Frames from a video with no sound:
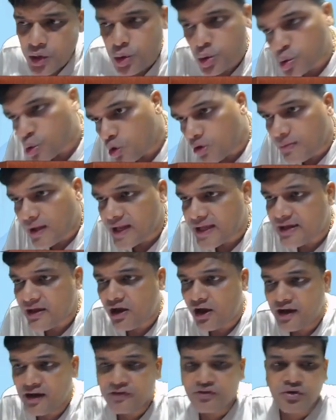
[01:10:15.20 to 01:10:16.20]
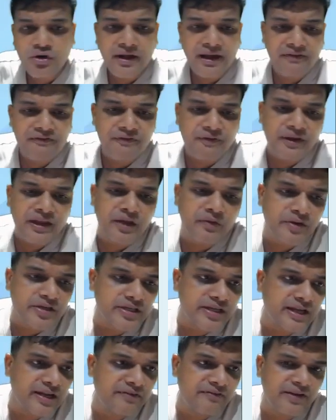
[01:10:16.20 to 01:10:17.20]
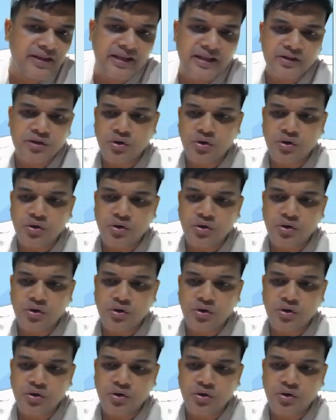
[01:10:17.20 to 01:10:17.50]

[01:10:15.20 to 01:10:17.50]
Tod Malik understood every question and everything.